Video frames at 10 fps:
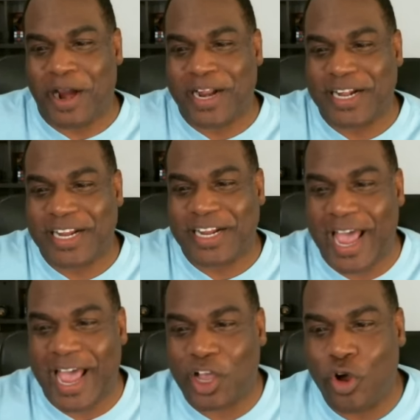right.
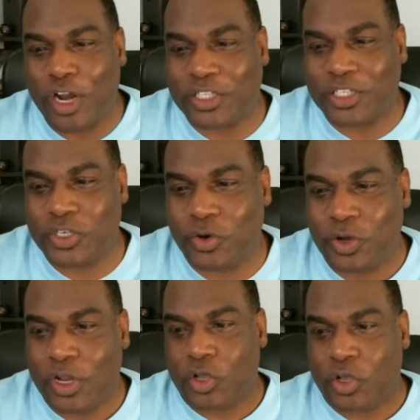Yeah, going
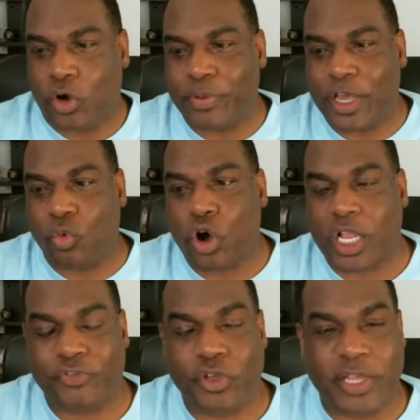to be at
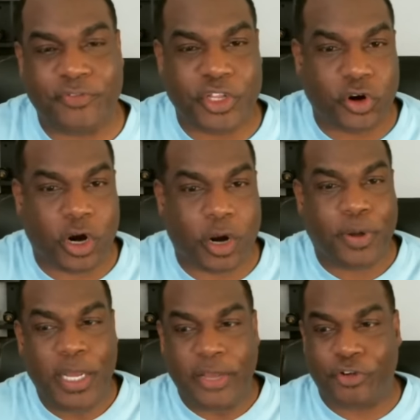work if you live in Europe.
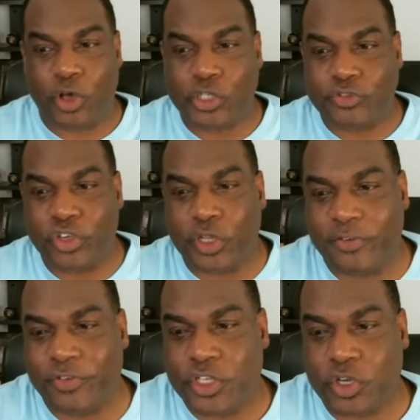For those of you who
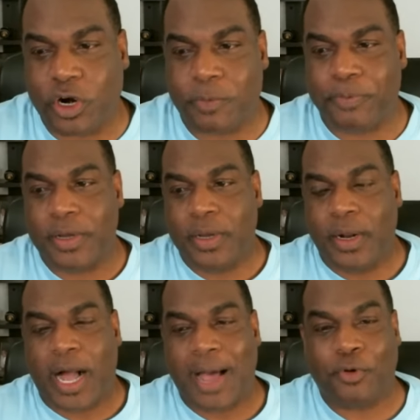live in Europe,
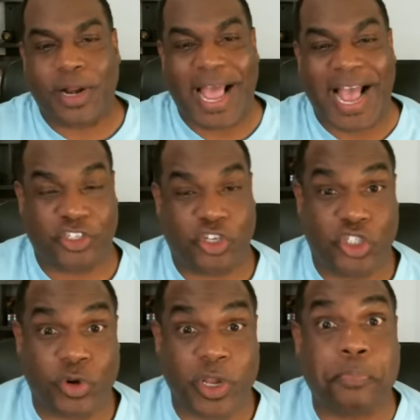I'm going to ask you
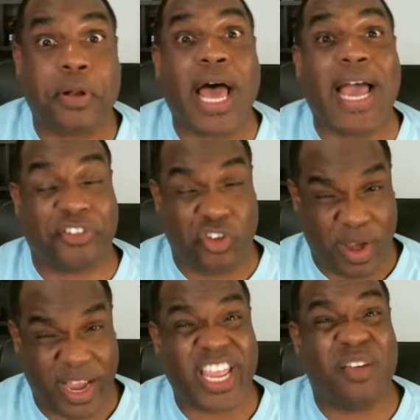to reply to
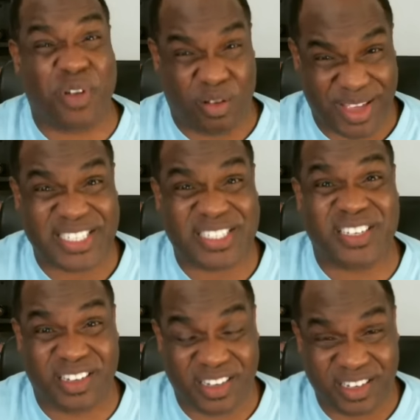my email
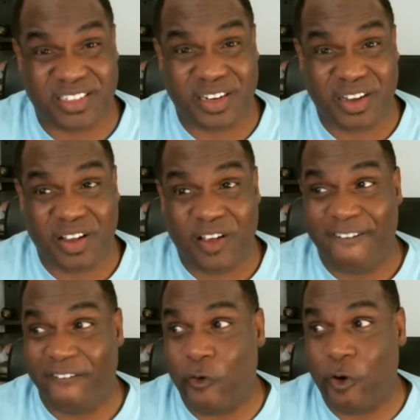message
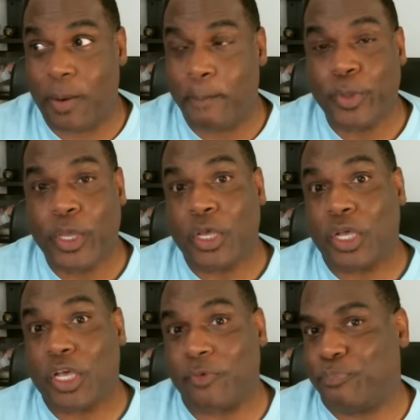or
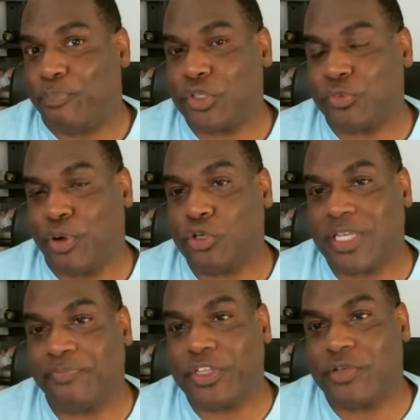post
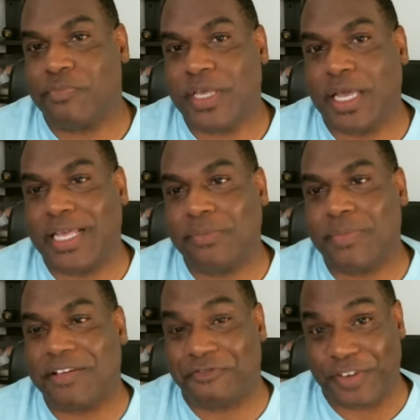something to me in
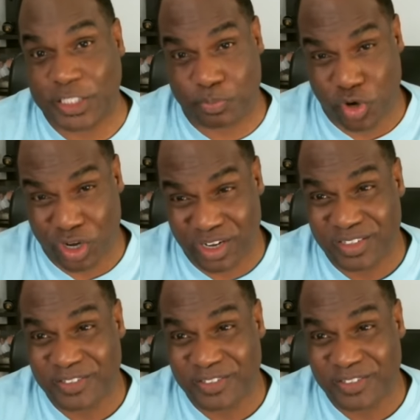my Facebook